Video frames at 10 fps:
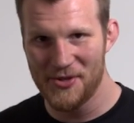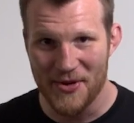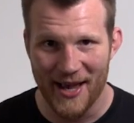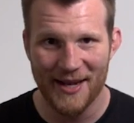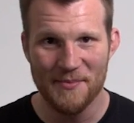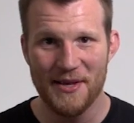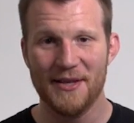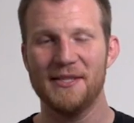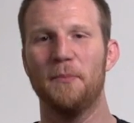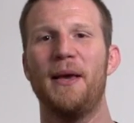as you can
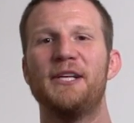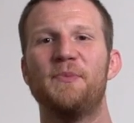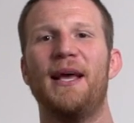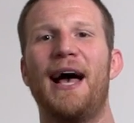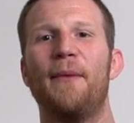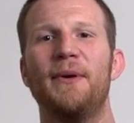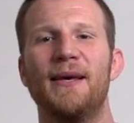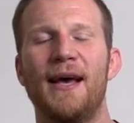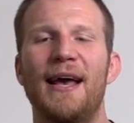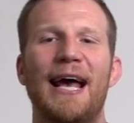because it makes me happy.